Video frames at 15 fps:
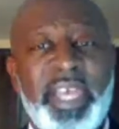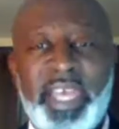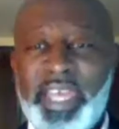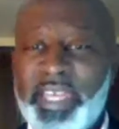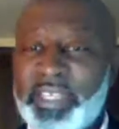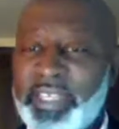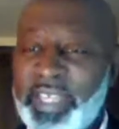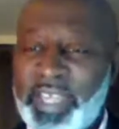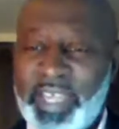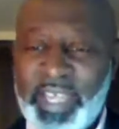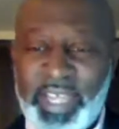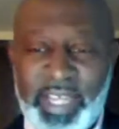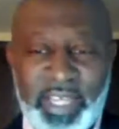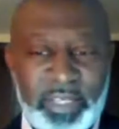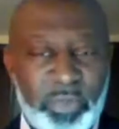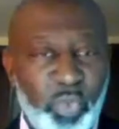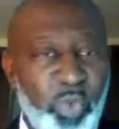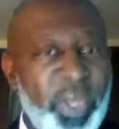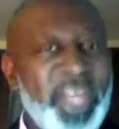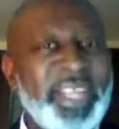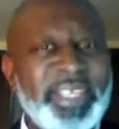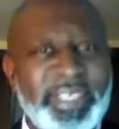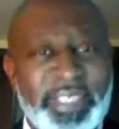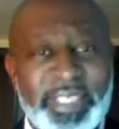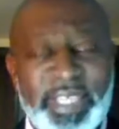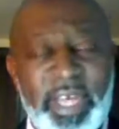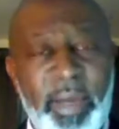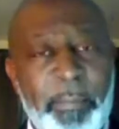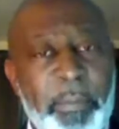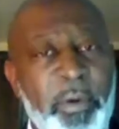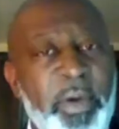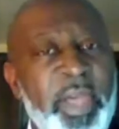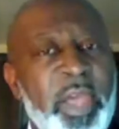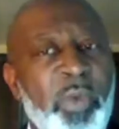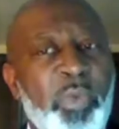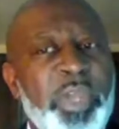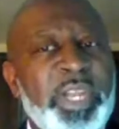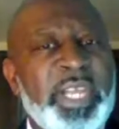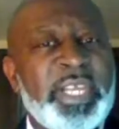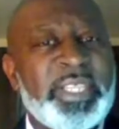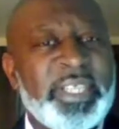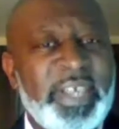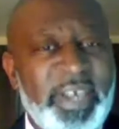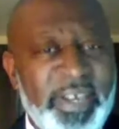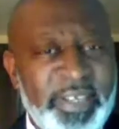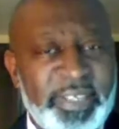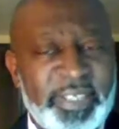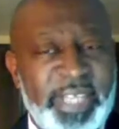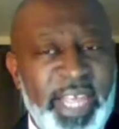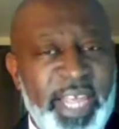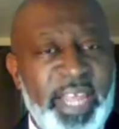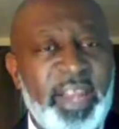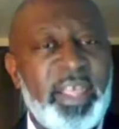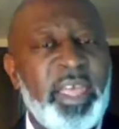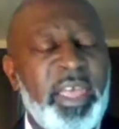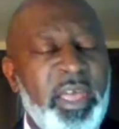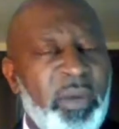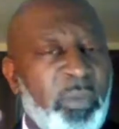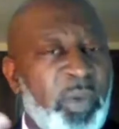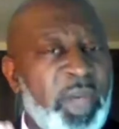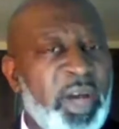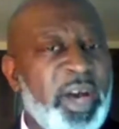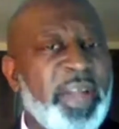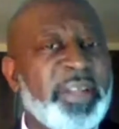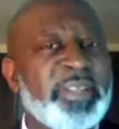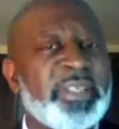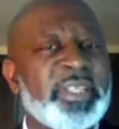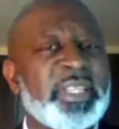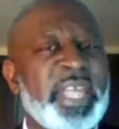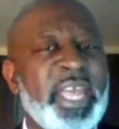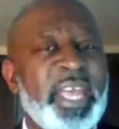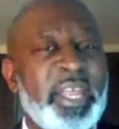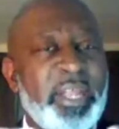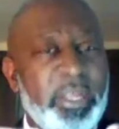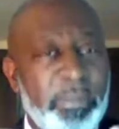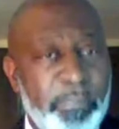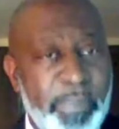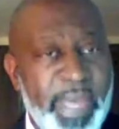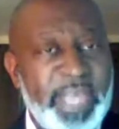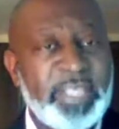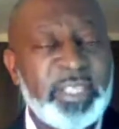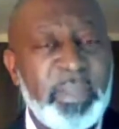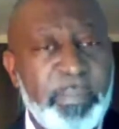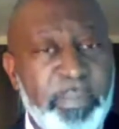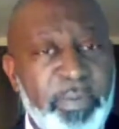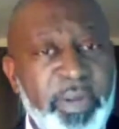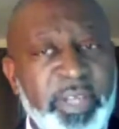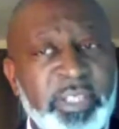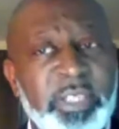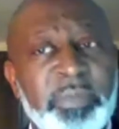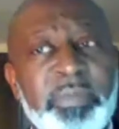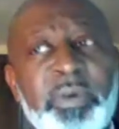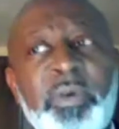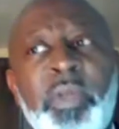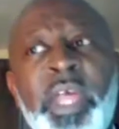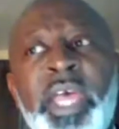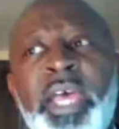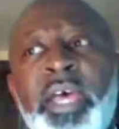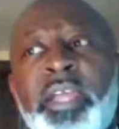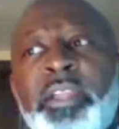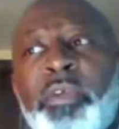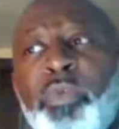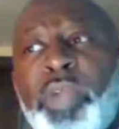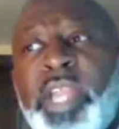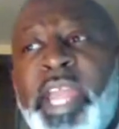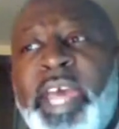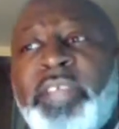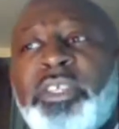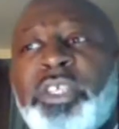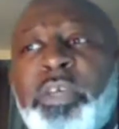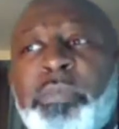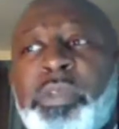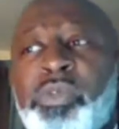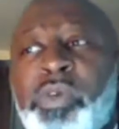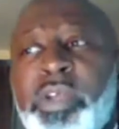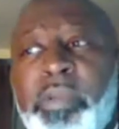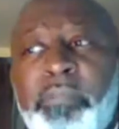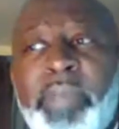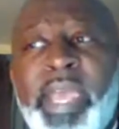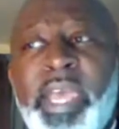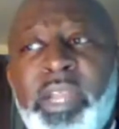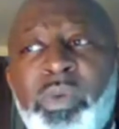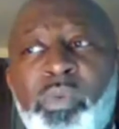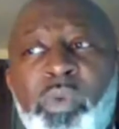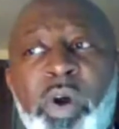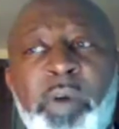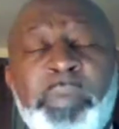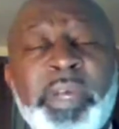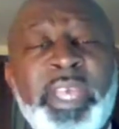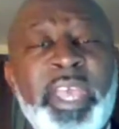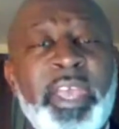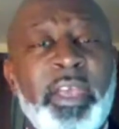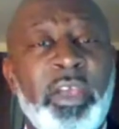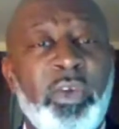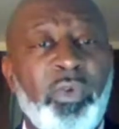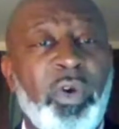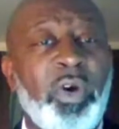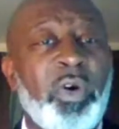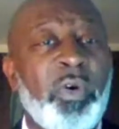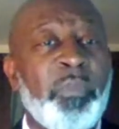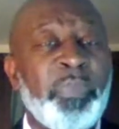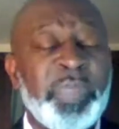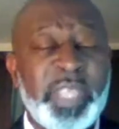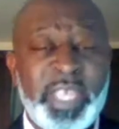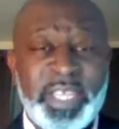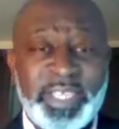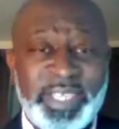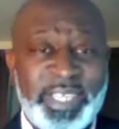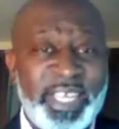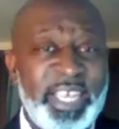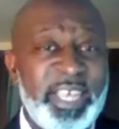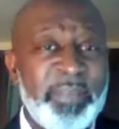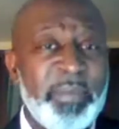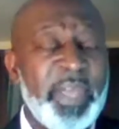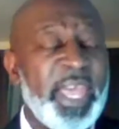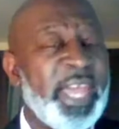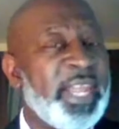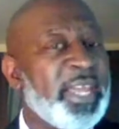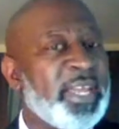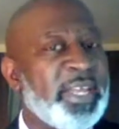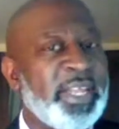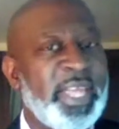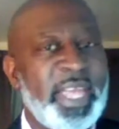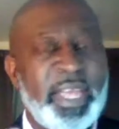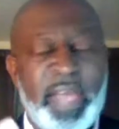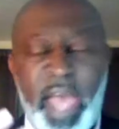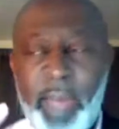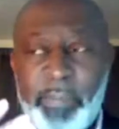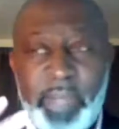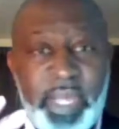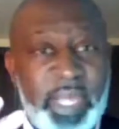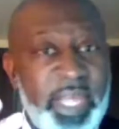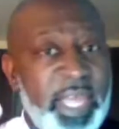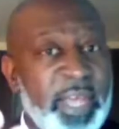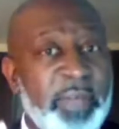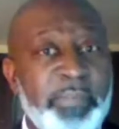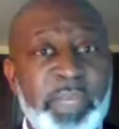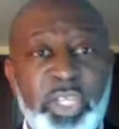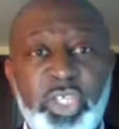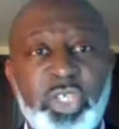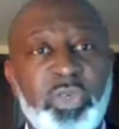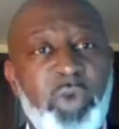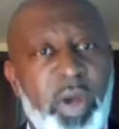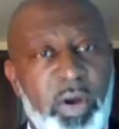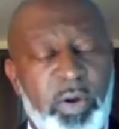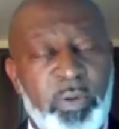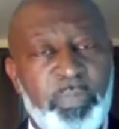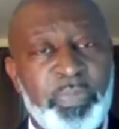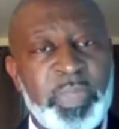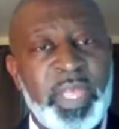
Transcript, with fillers: it's it's really simple and we need to understand it. If we understand this basic principle, the relationship between a man and woman can grow deep and it could, I mean, it could be strong.